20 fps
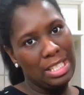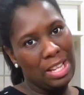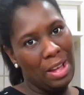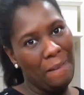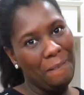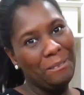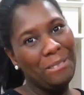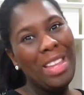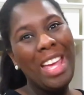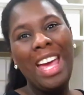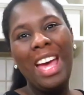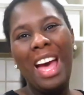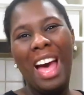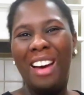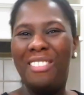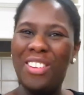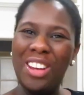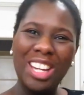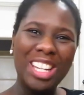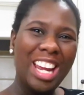So
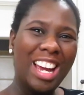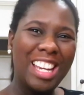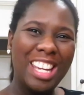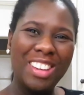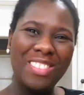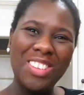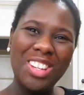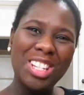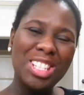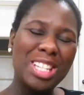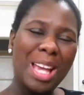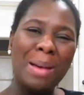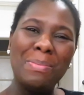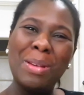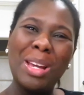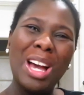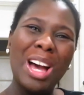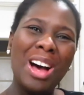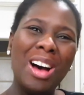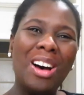I figured I'll give you a
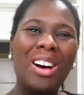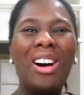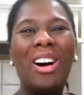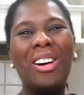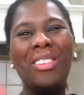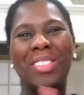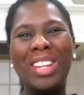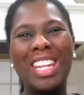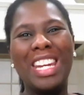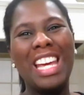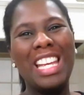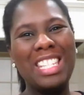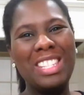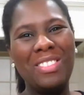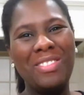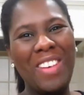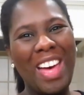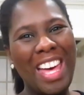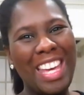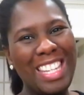shopping haul. Hopefully that
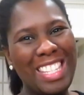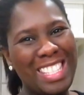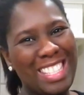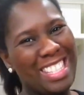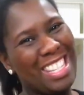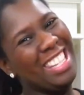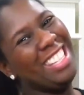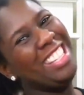sufficed.